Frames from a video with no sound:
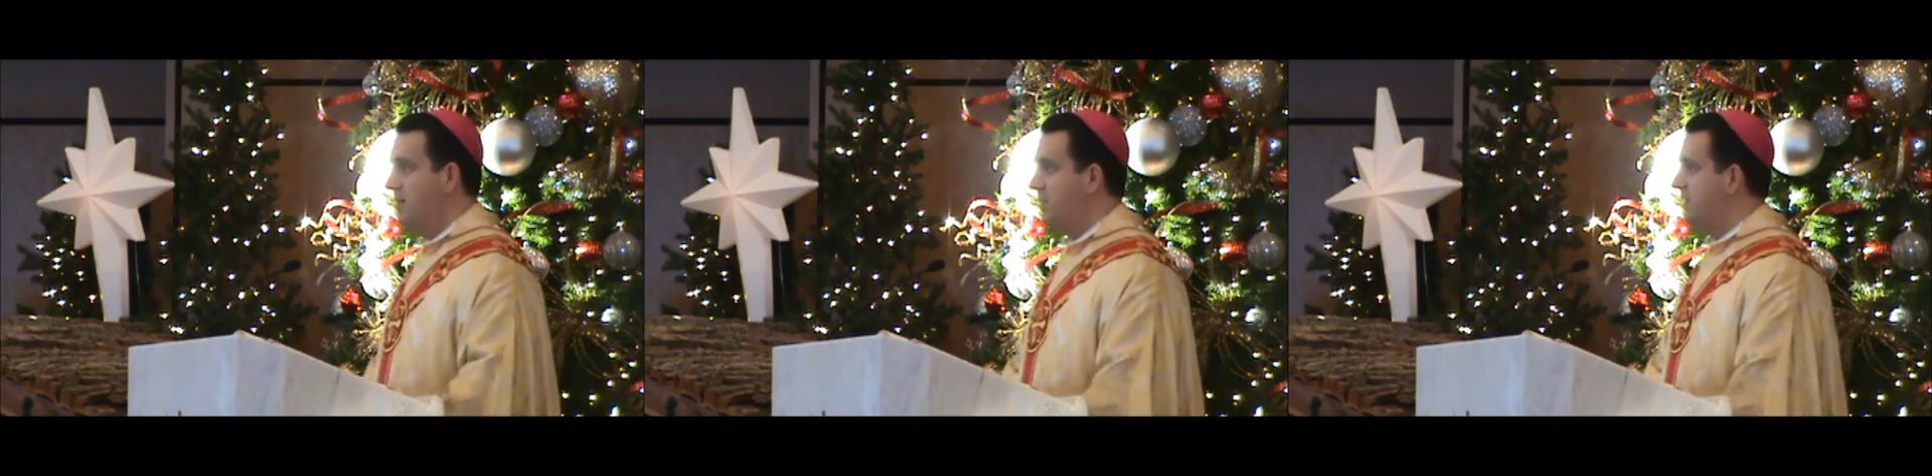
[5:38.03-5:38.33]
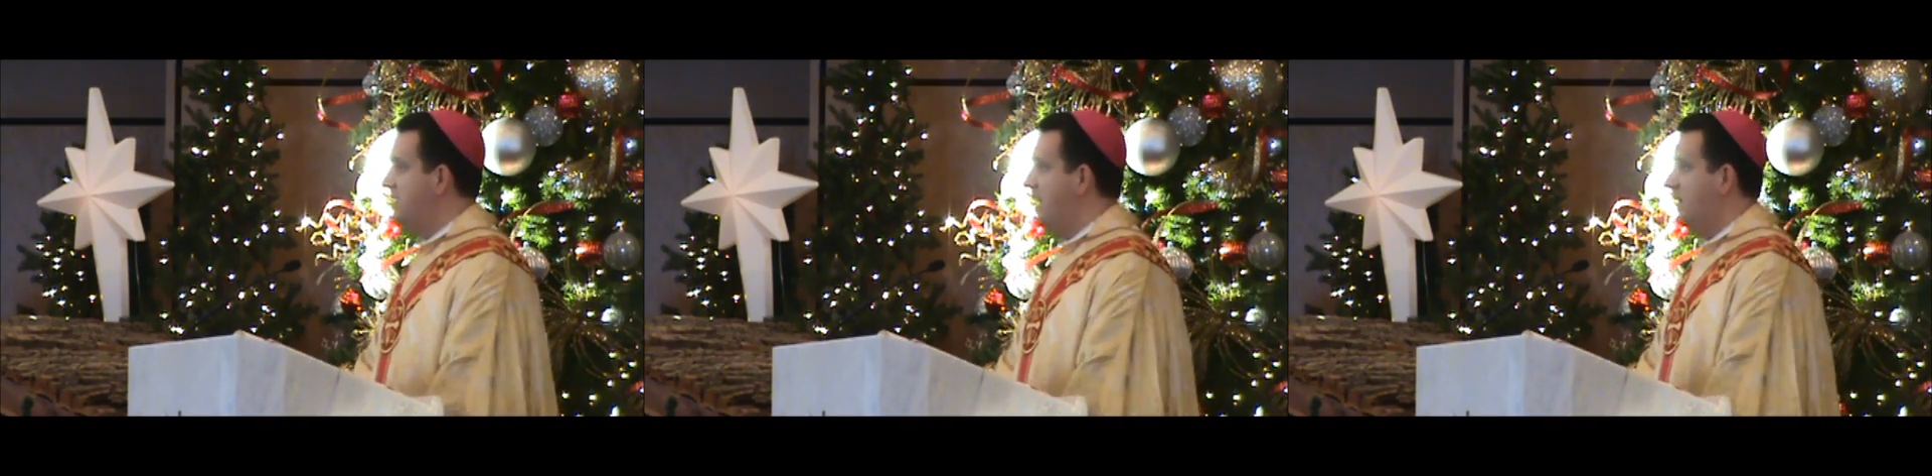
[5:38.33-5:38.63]

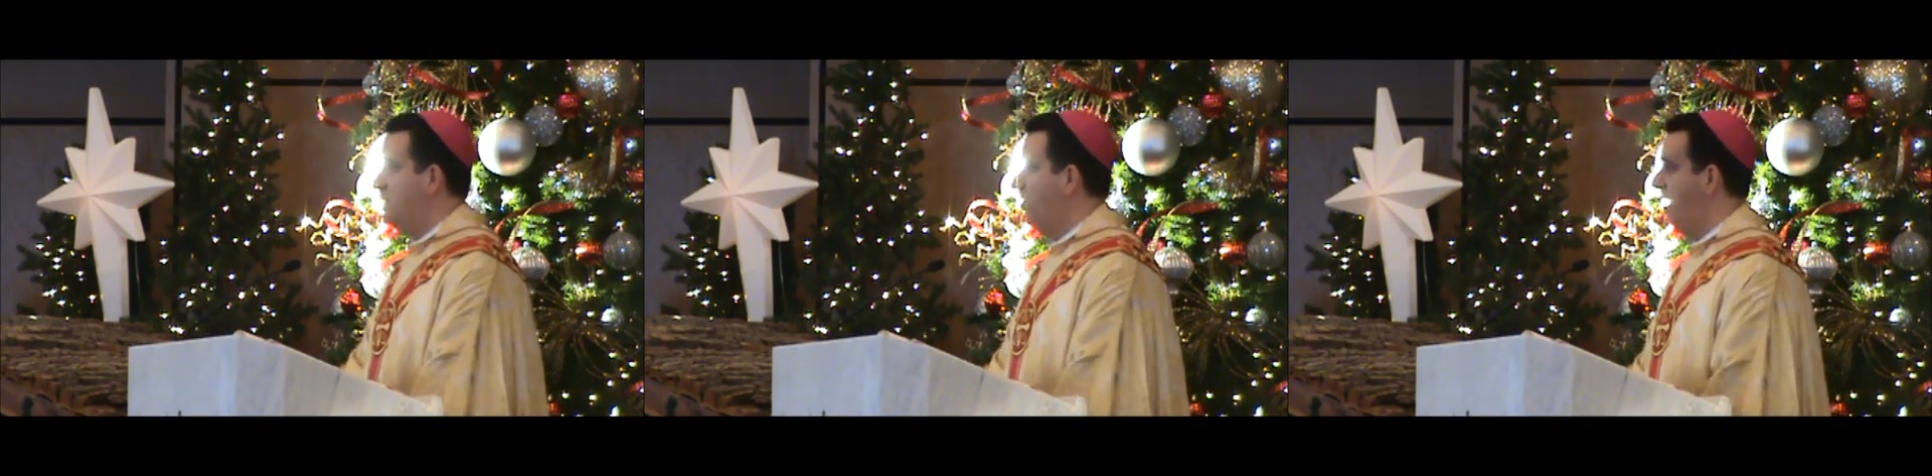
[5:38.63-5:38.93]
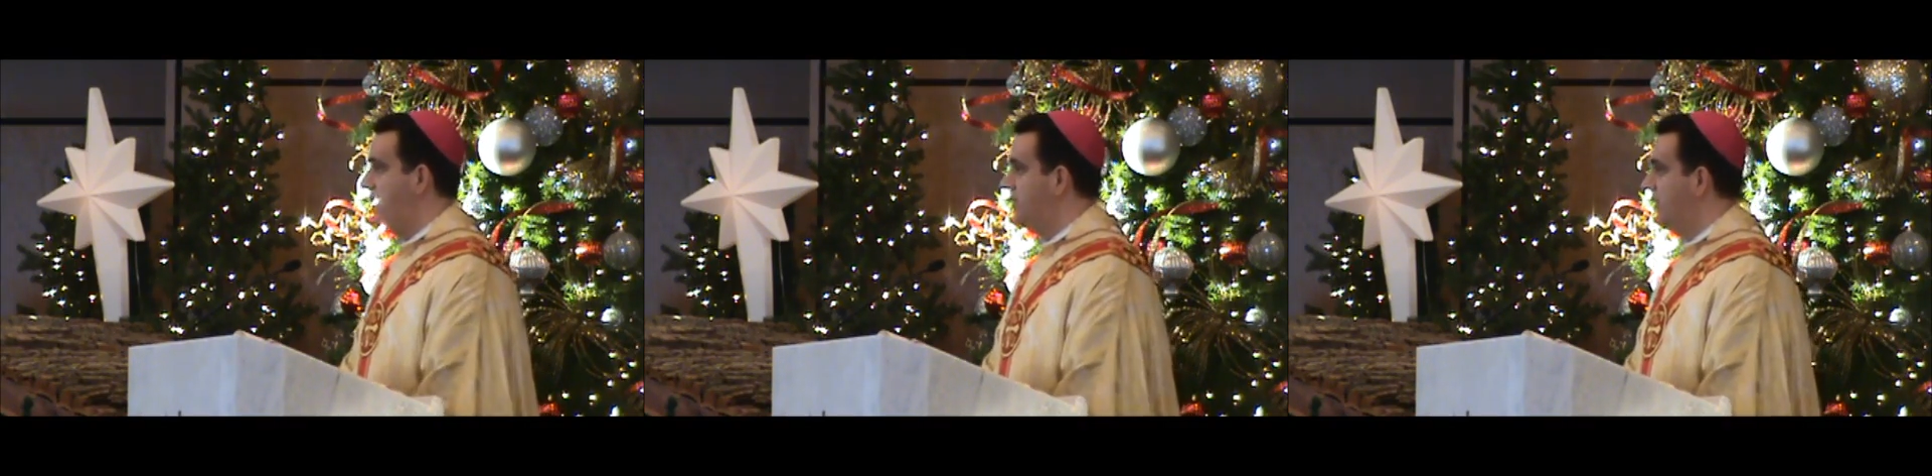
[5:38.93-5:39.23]
but not in
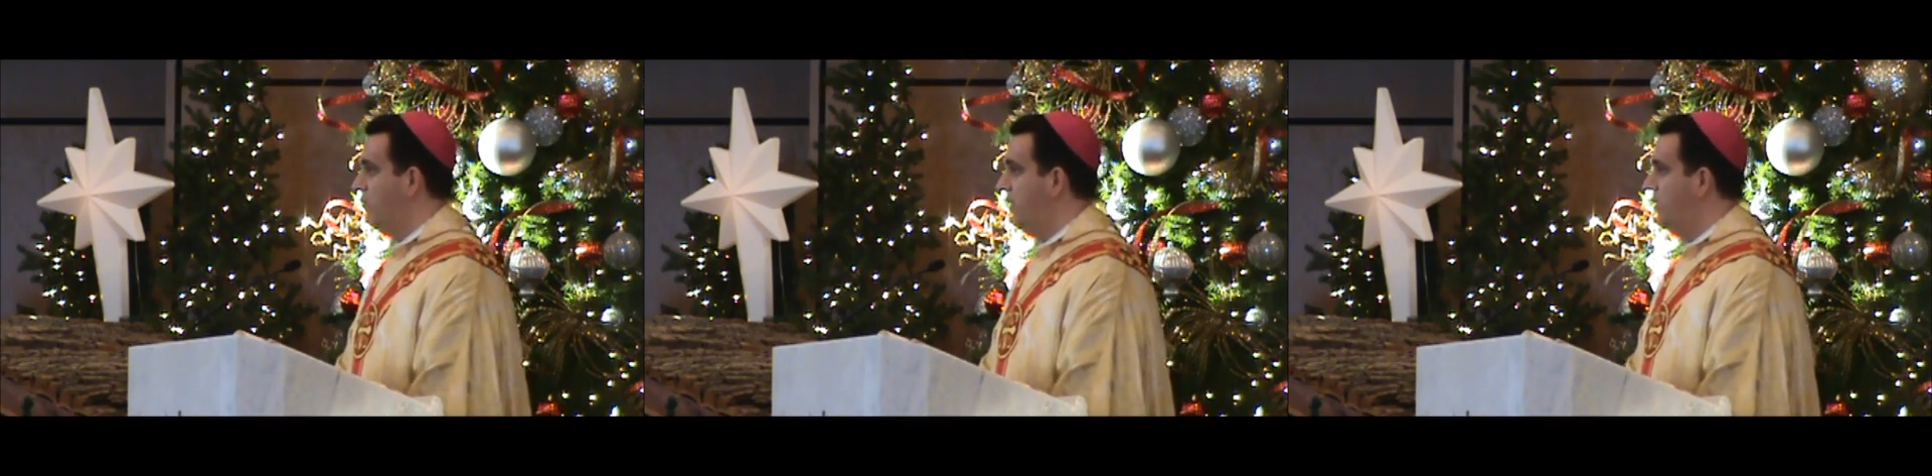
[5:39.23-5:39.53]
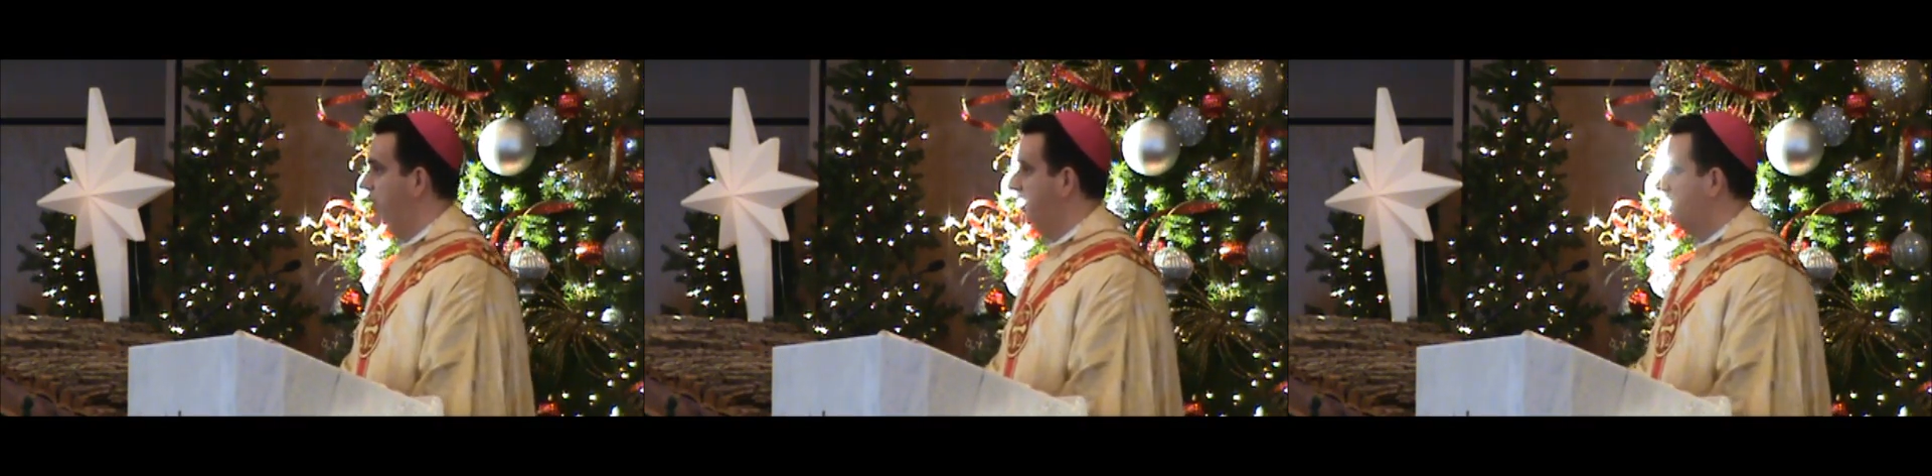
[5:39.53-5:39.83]
ways that we
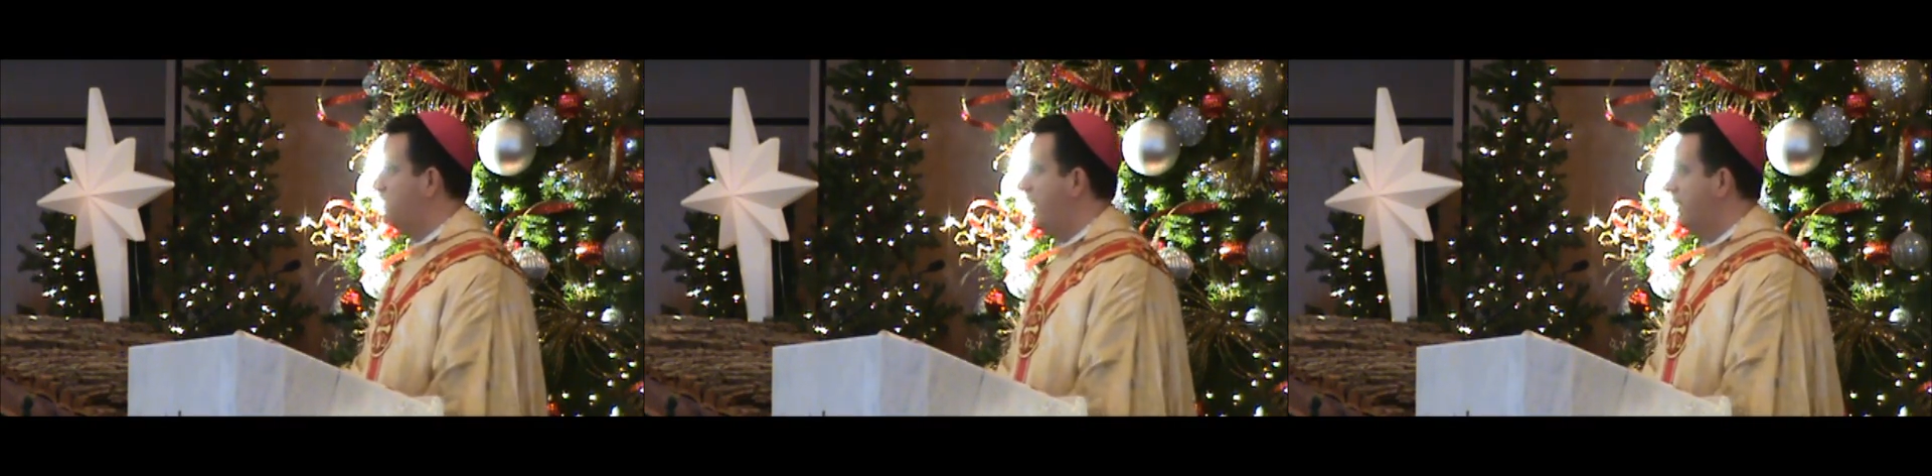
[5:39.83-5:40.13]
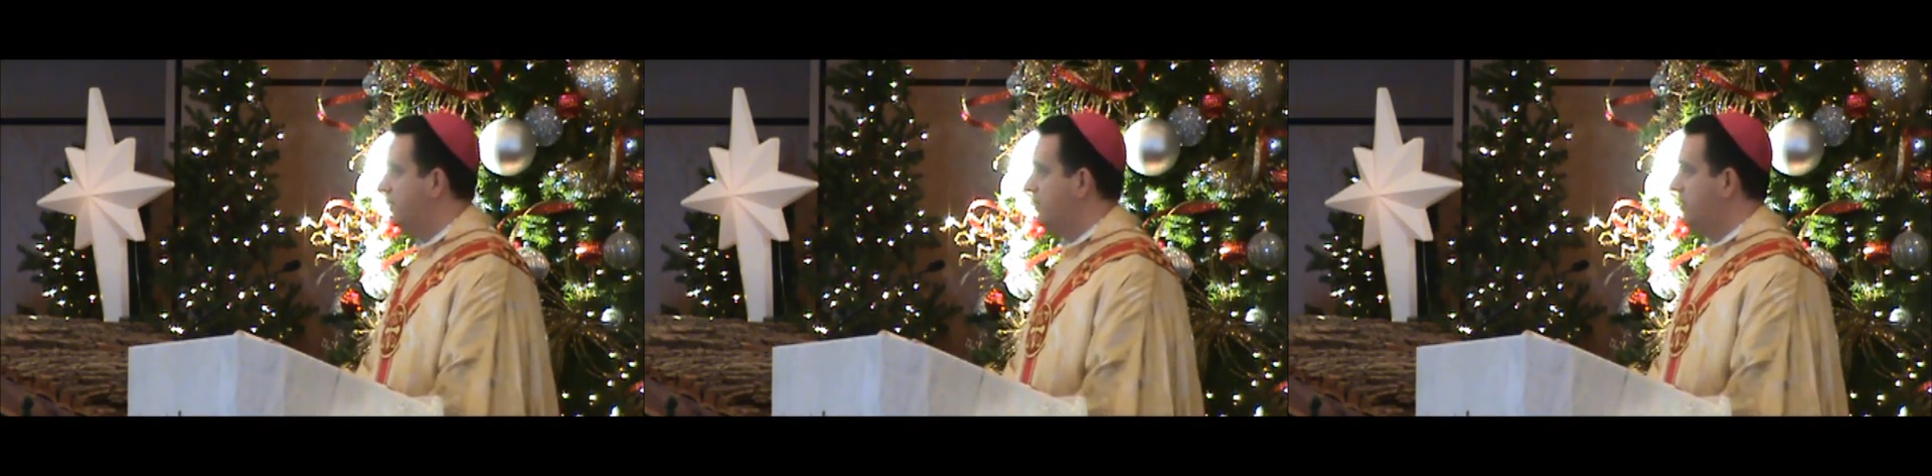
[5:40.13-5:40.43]
would
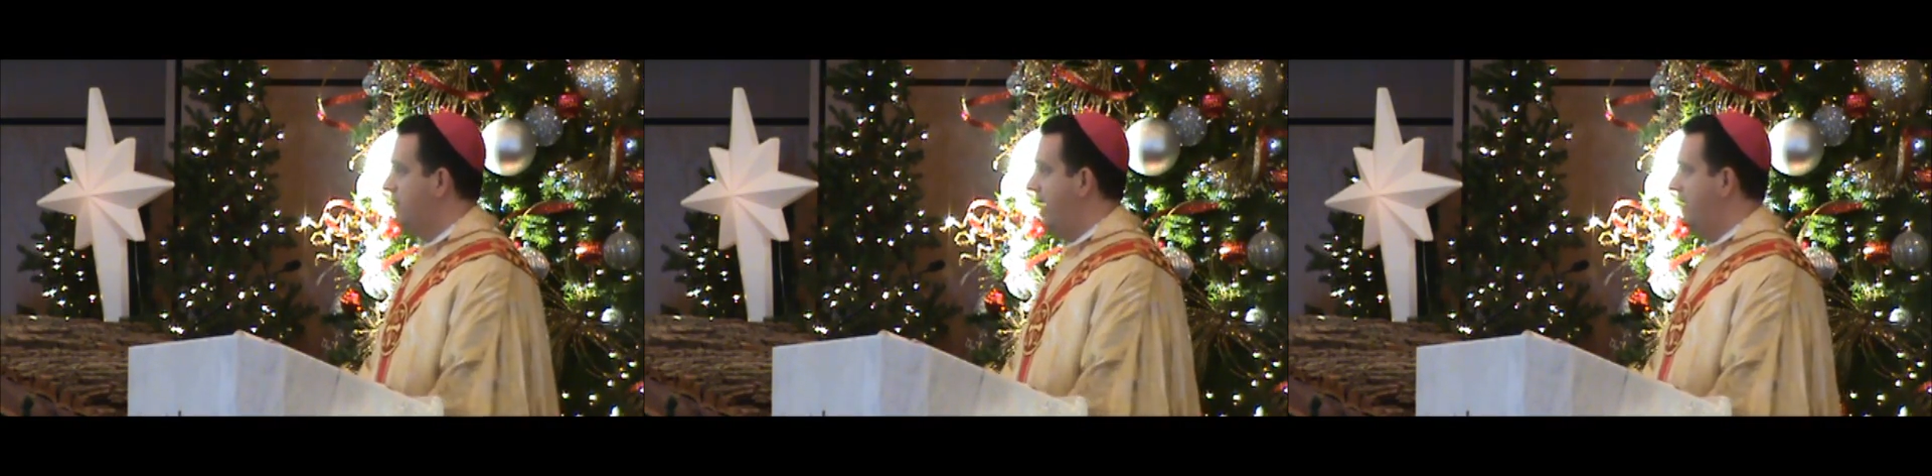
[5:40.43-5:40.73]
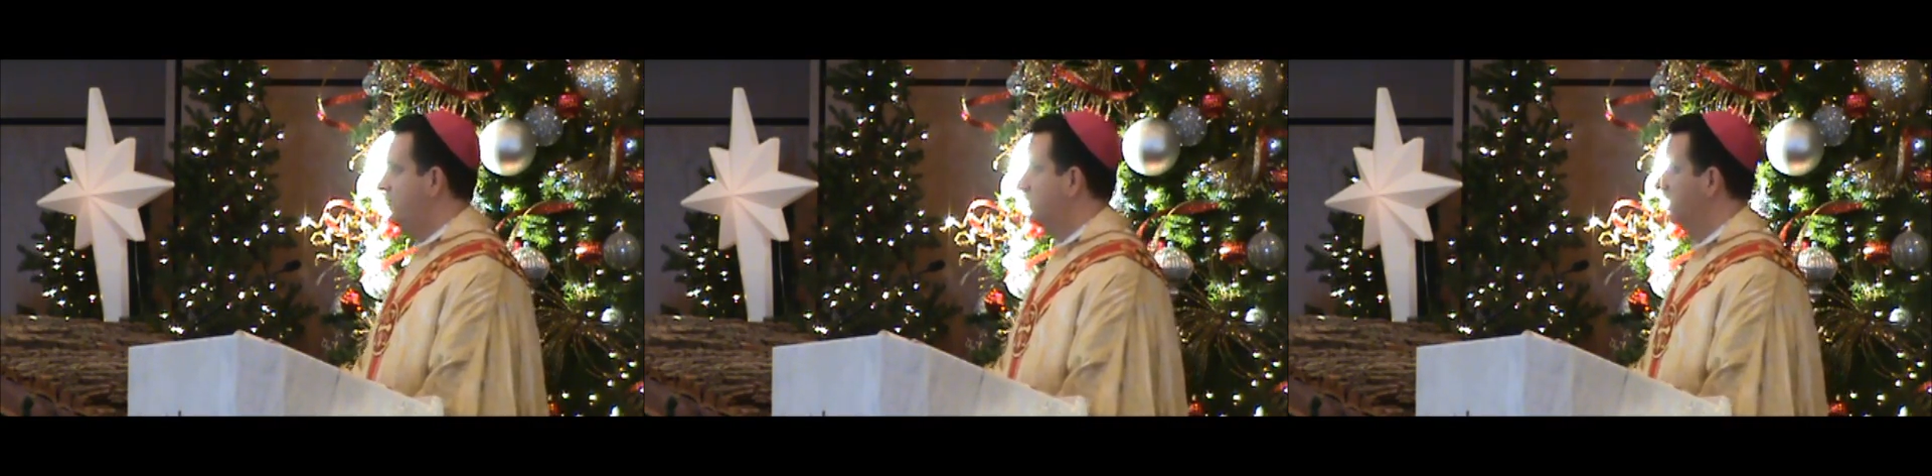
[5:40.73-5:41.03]
expect or
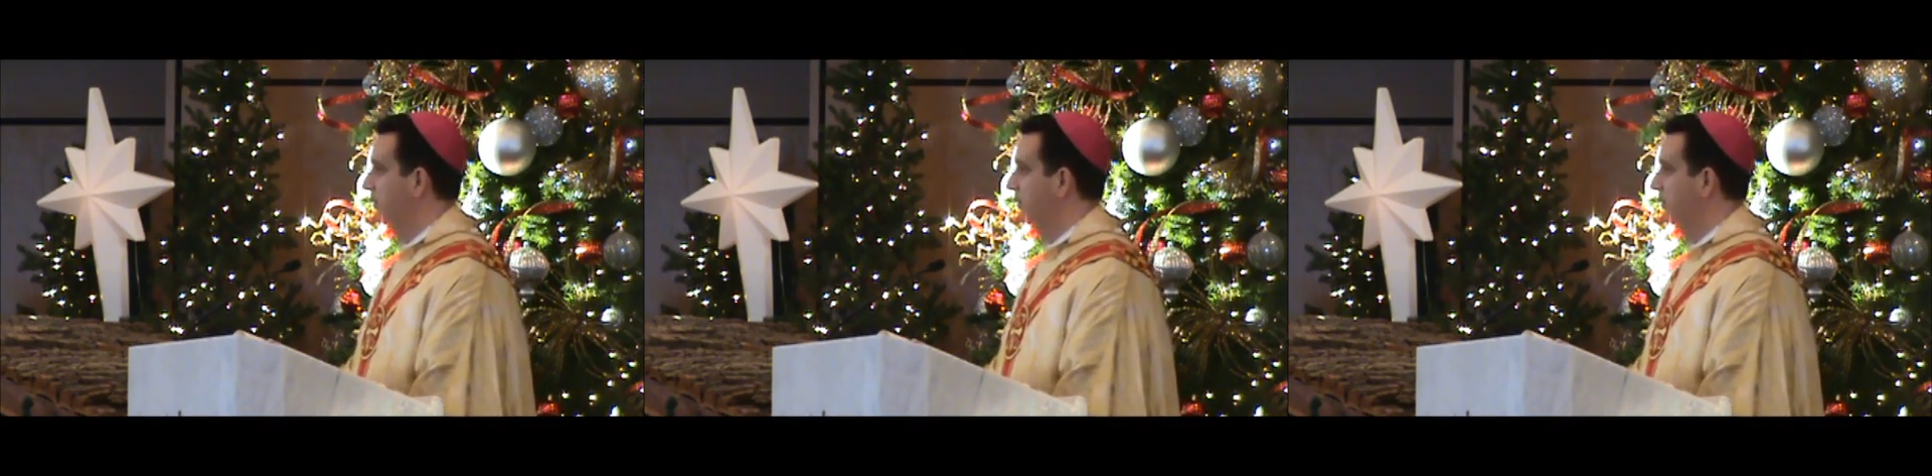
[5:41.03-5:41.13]
imagine.